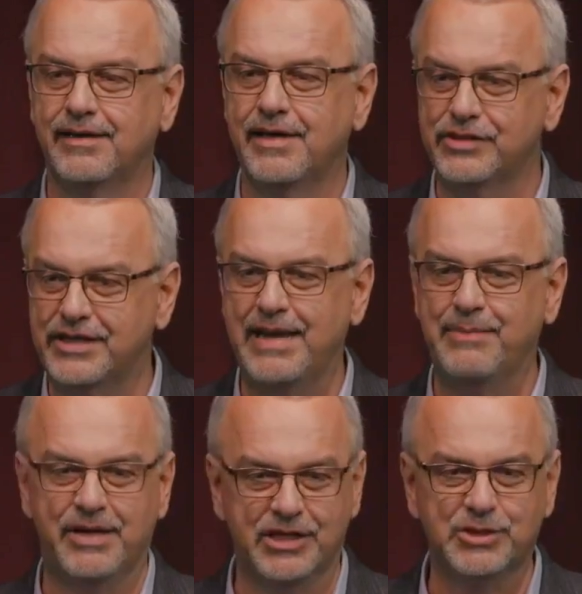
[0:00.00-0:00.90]

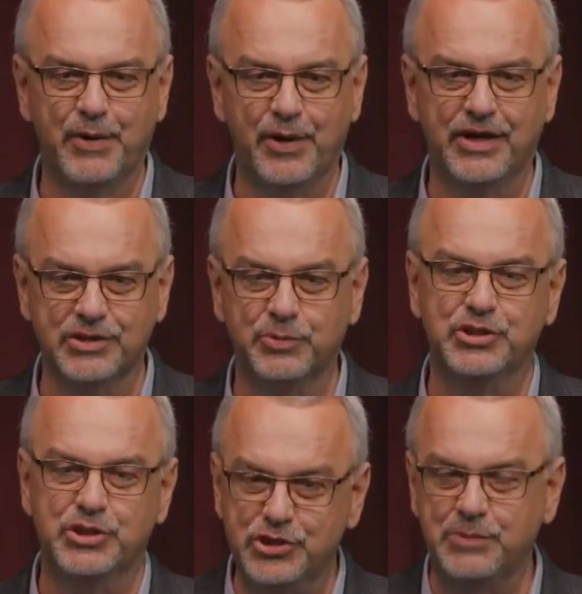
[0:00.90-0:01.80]
entertainment experience,
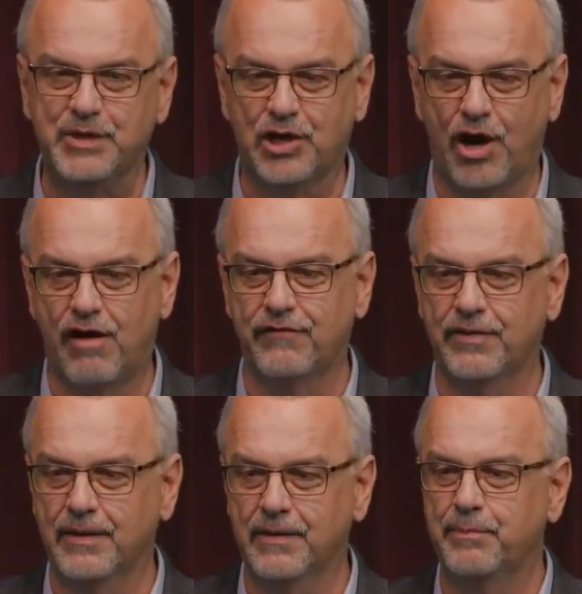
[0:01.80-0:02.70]
which used to be
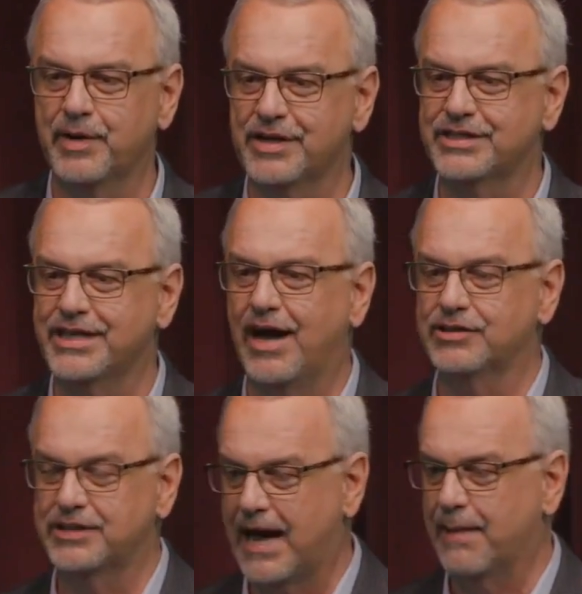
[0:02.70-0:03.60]
golf, but is
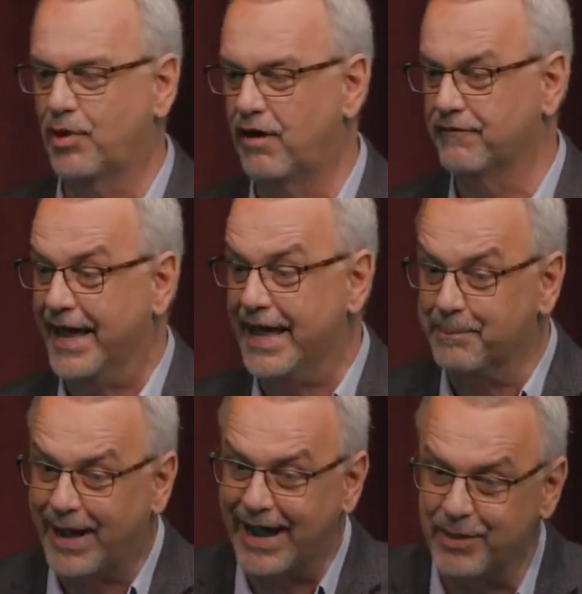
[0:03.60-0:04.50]
now Topgolf.
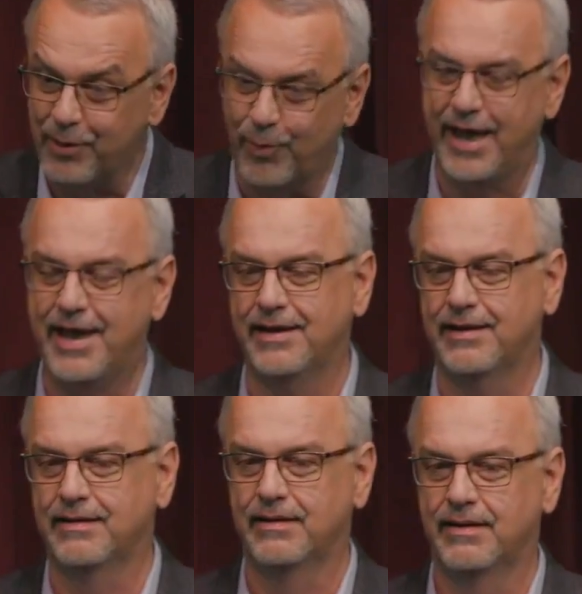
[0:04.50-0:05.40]
And by the
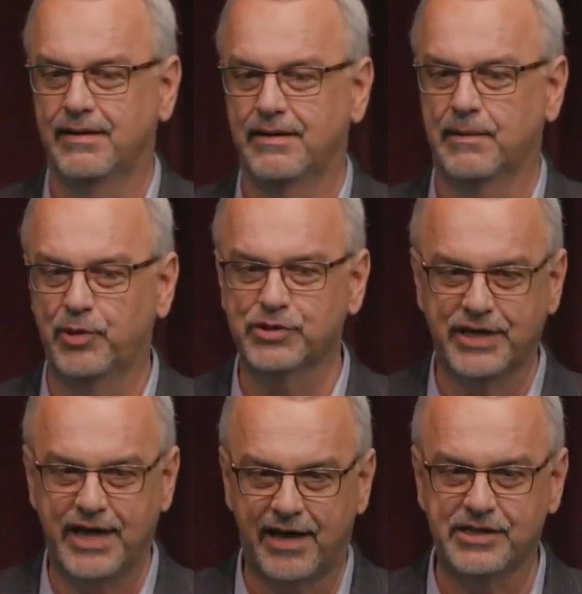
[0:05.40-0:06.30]
way, the
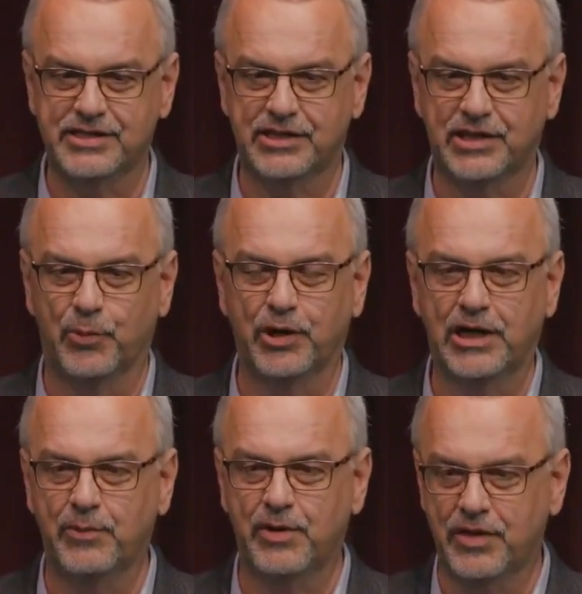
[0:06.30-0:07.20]
personalities that they're working